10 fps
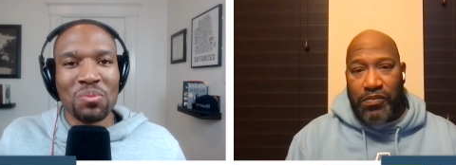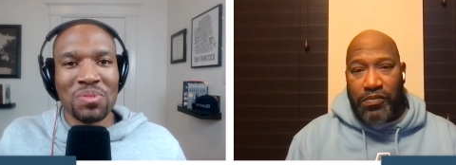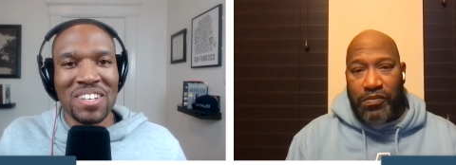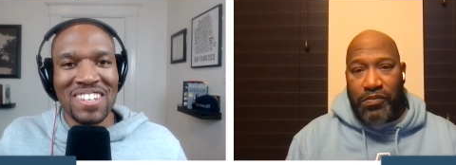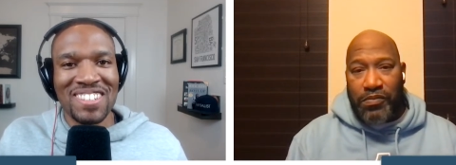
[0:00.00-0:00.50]

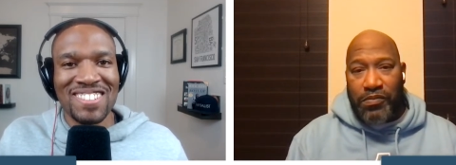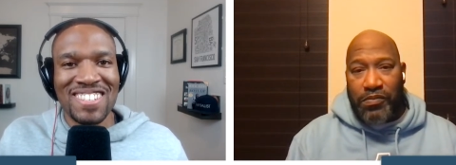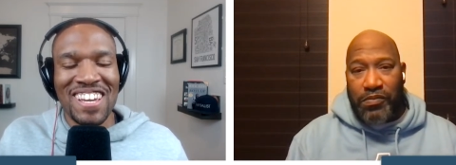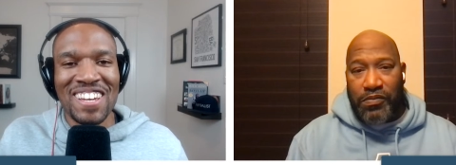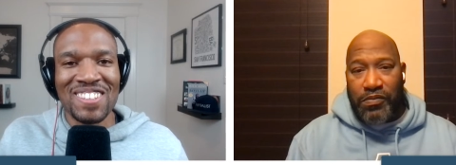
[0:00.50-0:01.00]

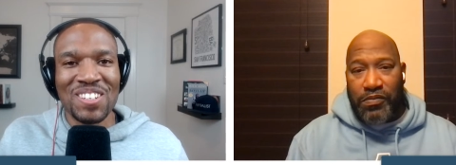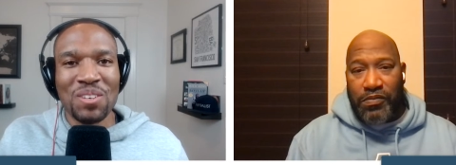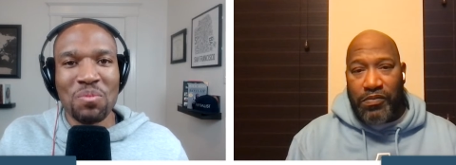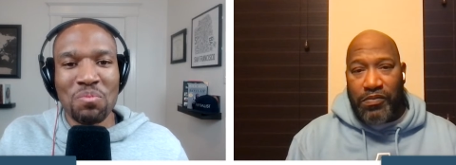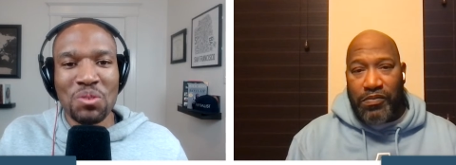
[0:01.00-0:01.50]
Speaker 1: Players
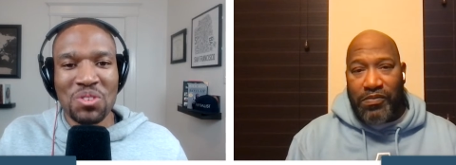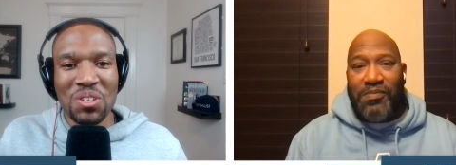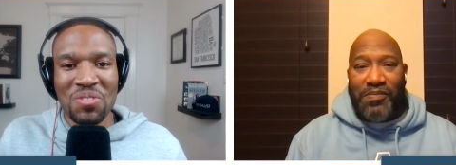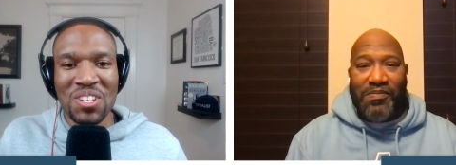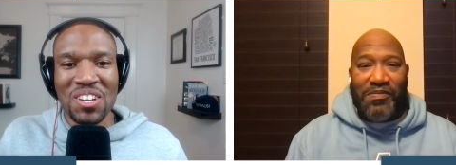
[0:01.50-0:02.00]
Anthem
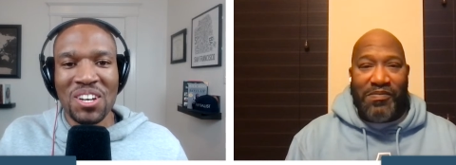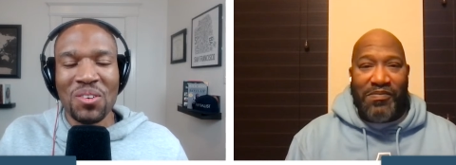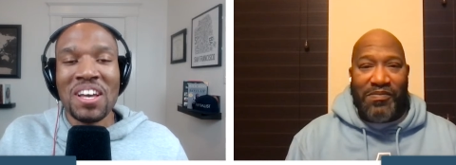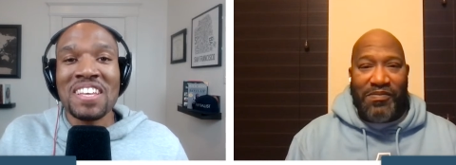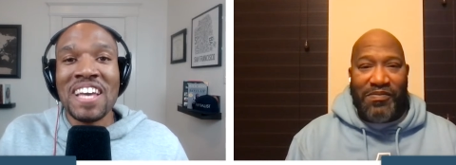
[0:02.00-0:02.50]
music
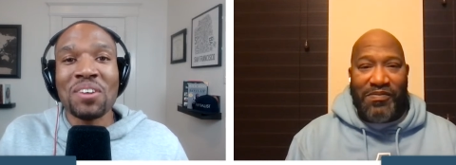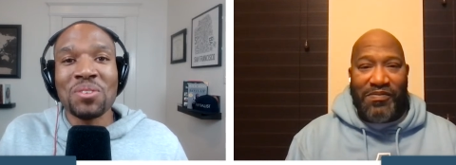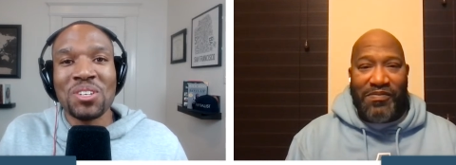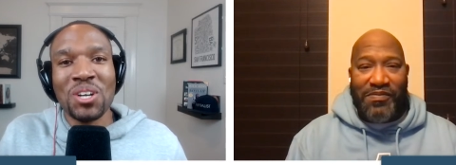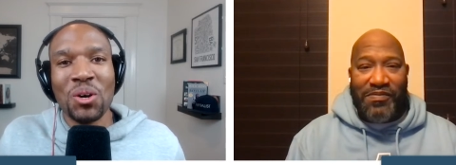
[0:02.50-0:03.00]
video. That
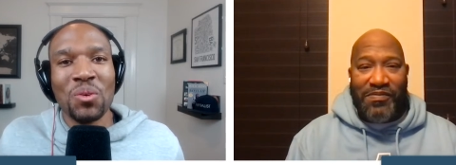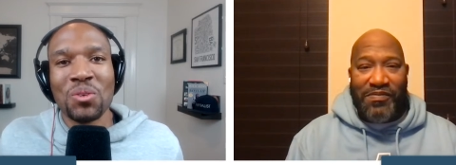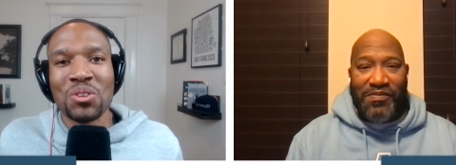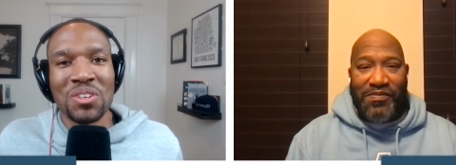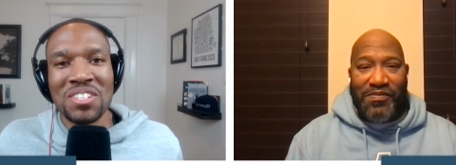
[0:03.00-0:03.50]
would
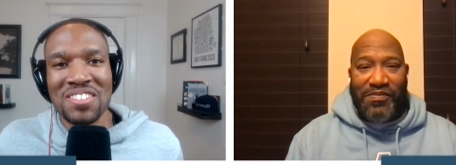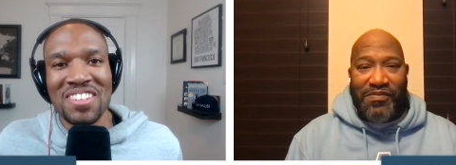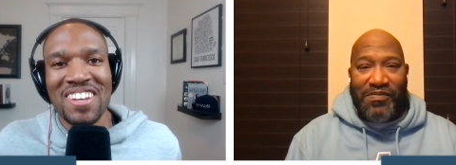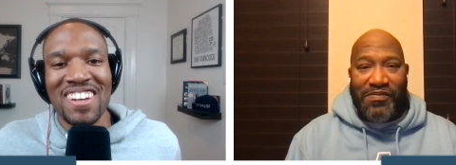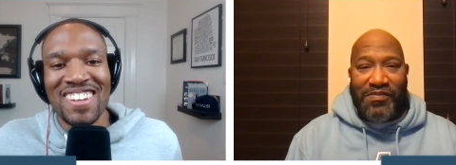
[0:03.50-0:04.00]
go
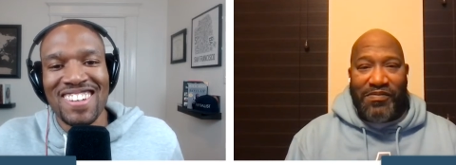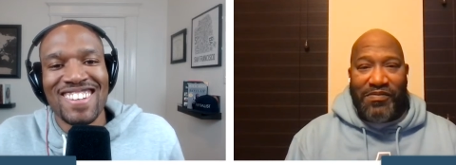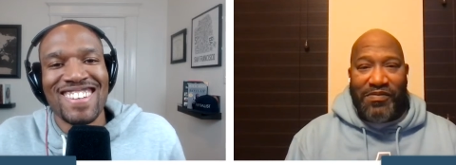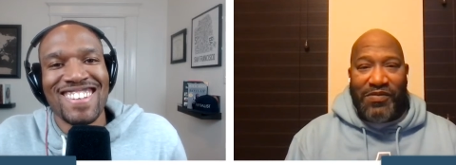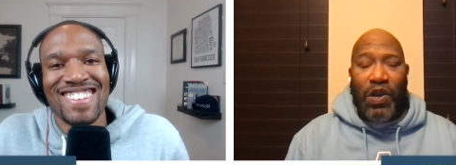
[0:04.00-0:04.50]
crazy.
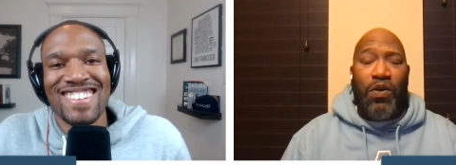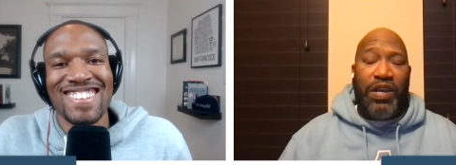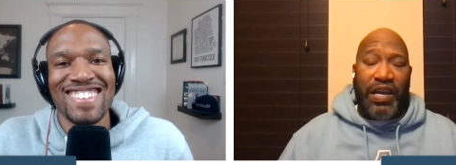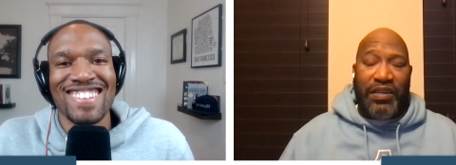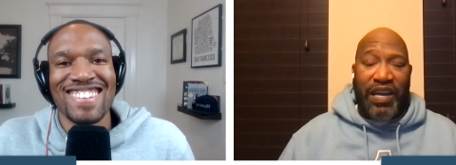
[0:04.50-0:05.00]

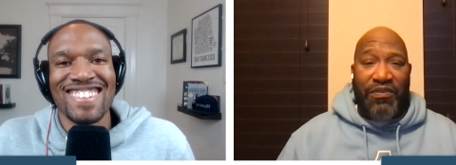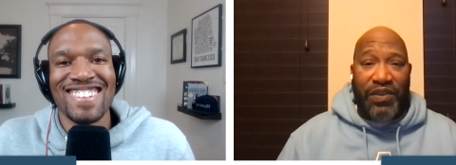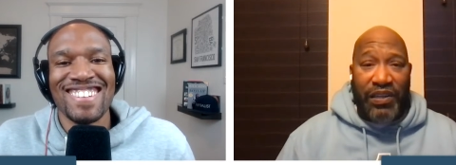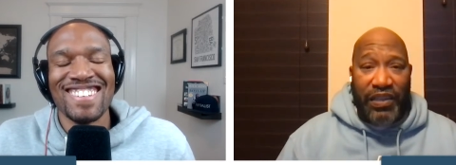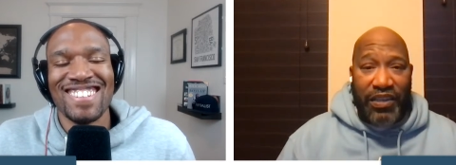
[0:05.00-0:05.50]
Oh yeah,
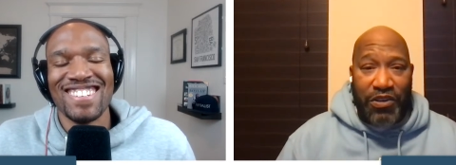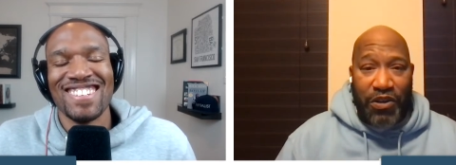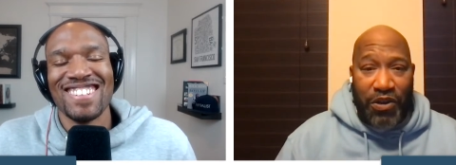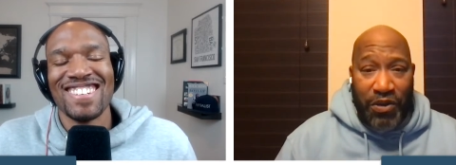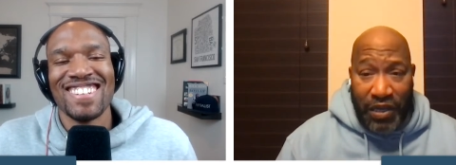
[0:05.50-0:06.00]
definitely.
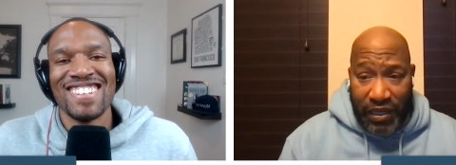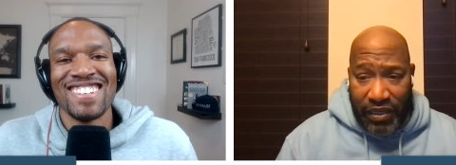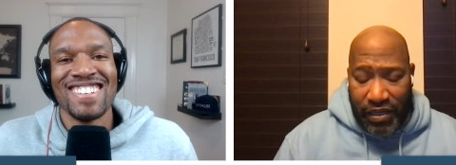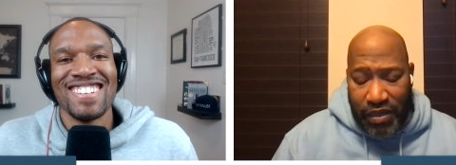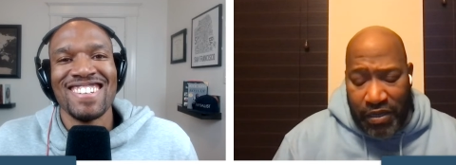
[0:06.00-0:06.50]
Speaker 2: You know,
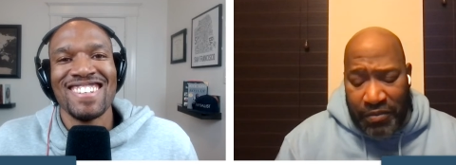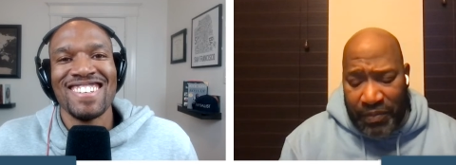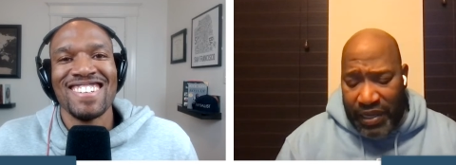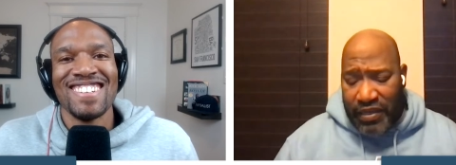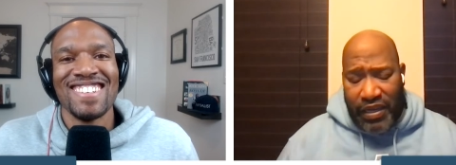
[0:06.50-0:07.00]

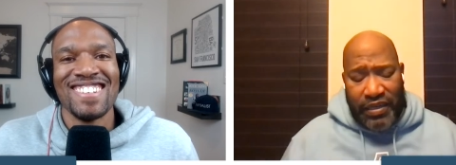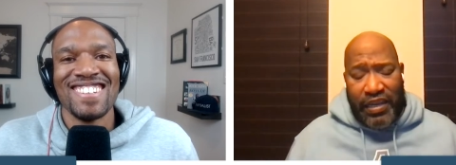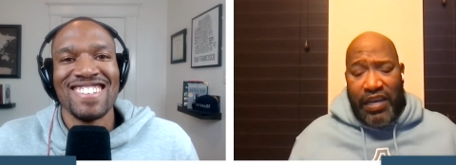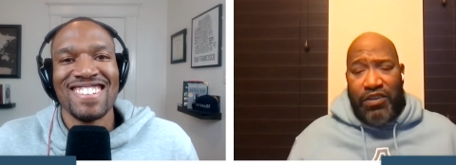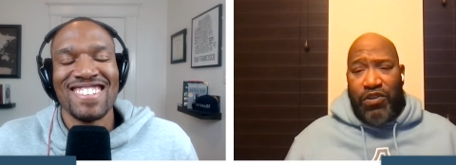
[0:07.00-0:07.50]
and
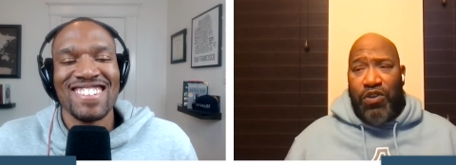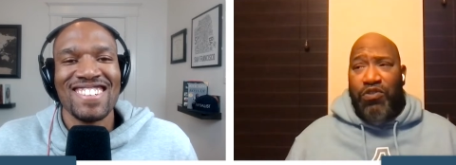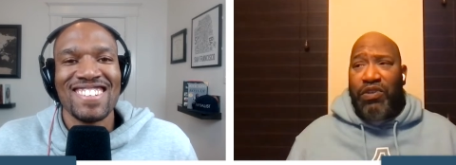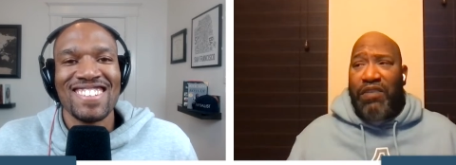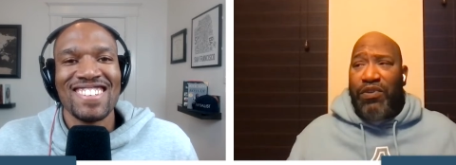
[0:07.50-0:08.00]
again, you
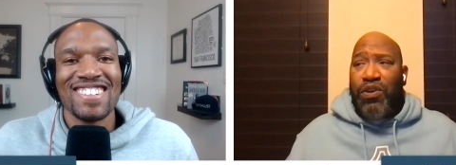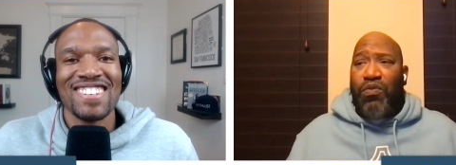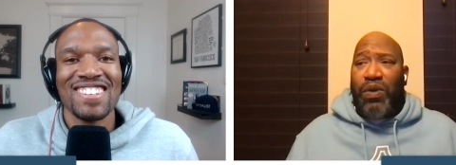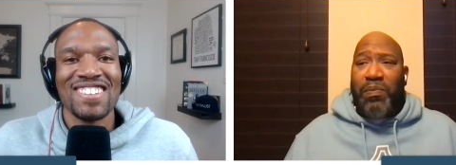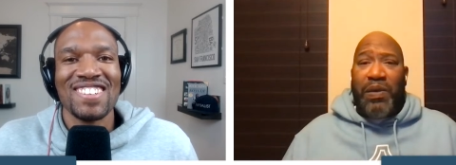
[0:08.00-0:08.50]
know, you never
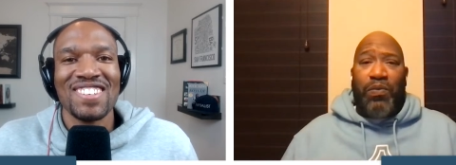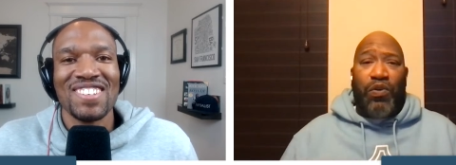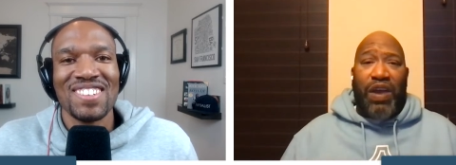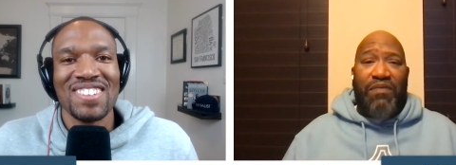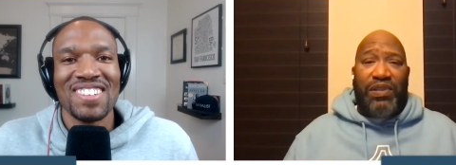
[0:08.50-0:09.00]
know what
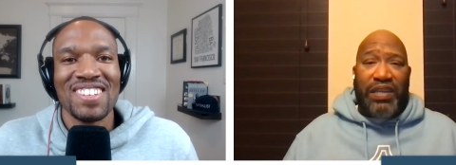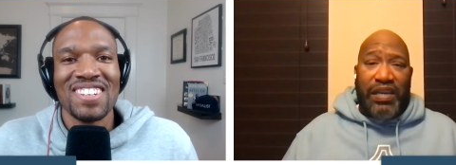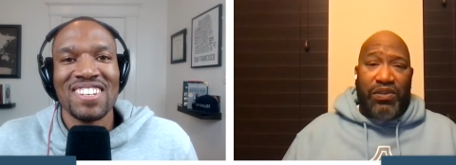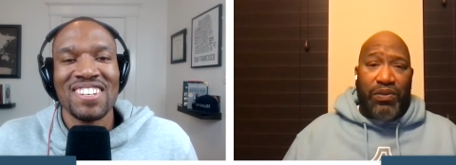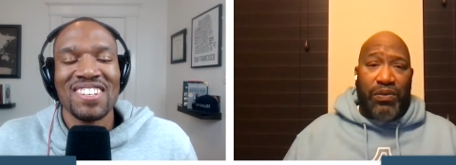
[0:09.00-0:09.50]
people
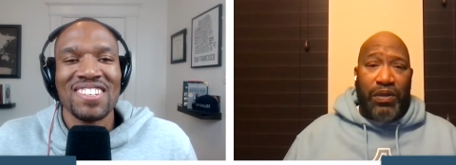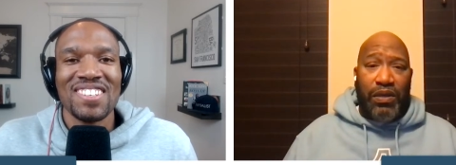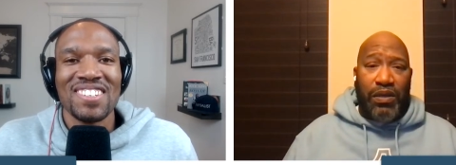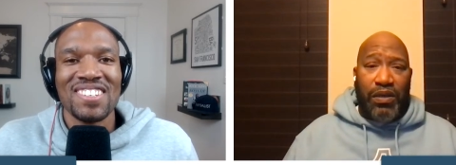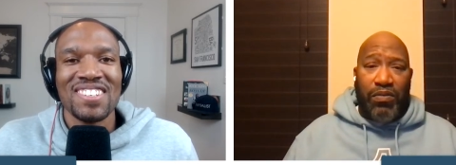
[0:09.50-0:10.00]
gravitate to,
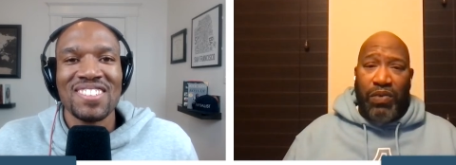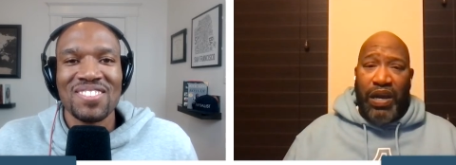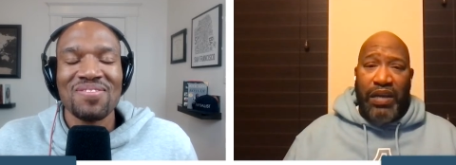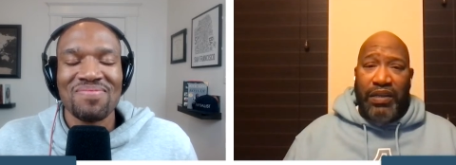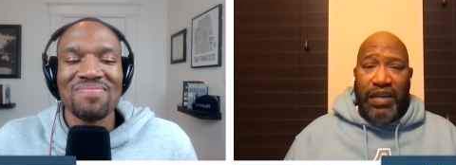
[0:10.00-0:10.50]

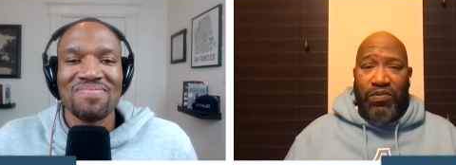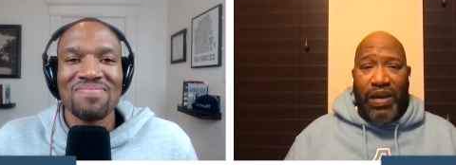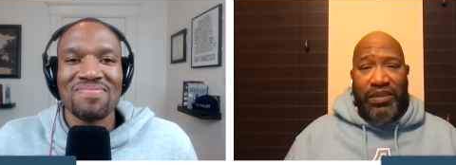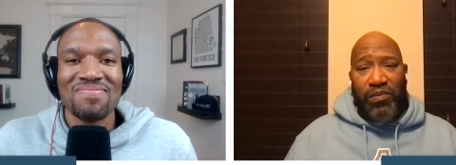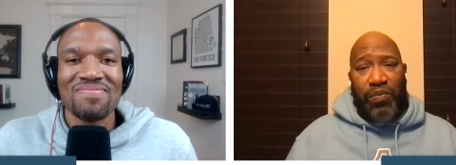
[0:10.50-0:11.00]
right? And
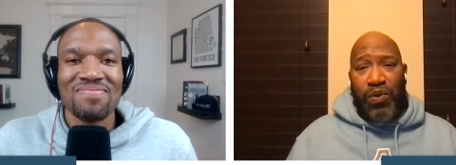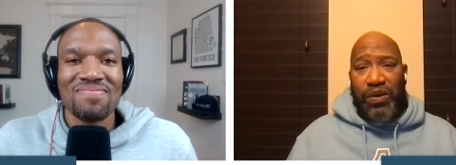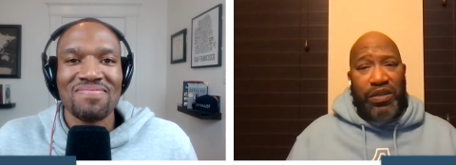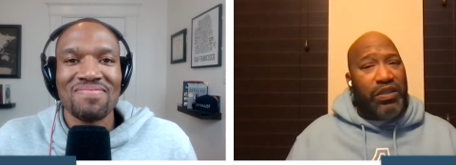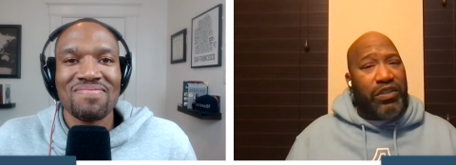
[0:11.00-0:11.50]
that's why it's
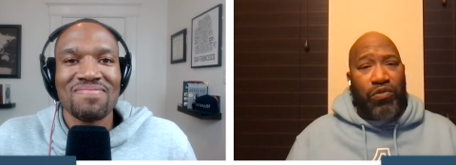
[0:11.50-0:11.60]
important to